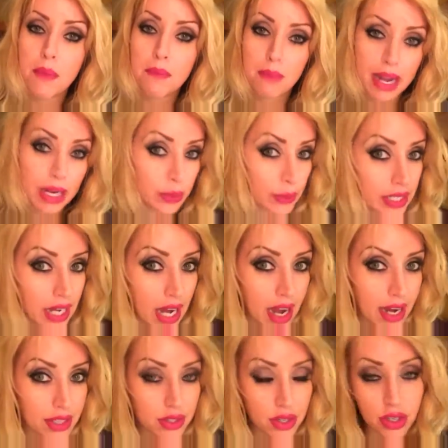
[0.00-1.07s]
my green
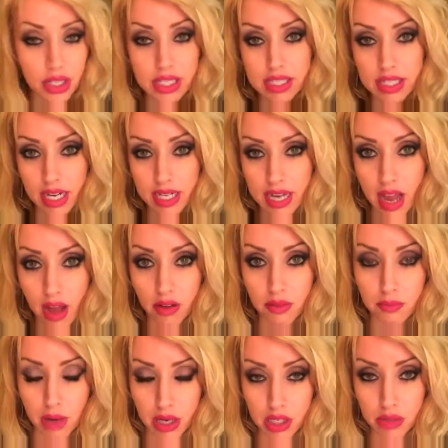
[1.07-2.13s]
eyes are going to stand
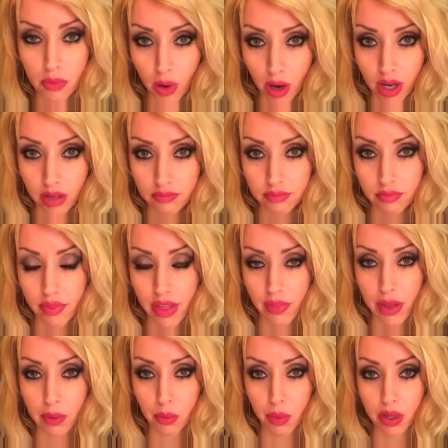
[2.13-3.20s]
out much more than
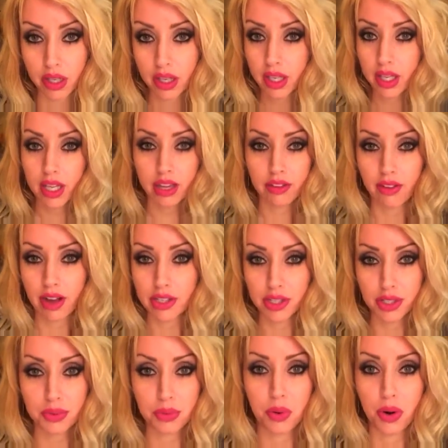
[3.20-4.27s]
they would if I
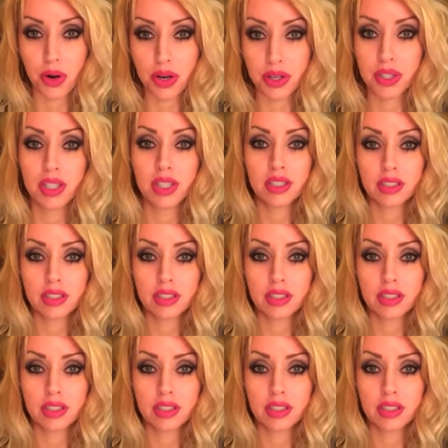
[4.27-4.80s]
just wore,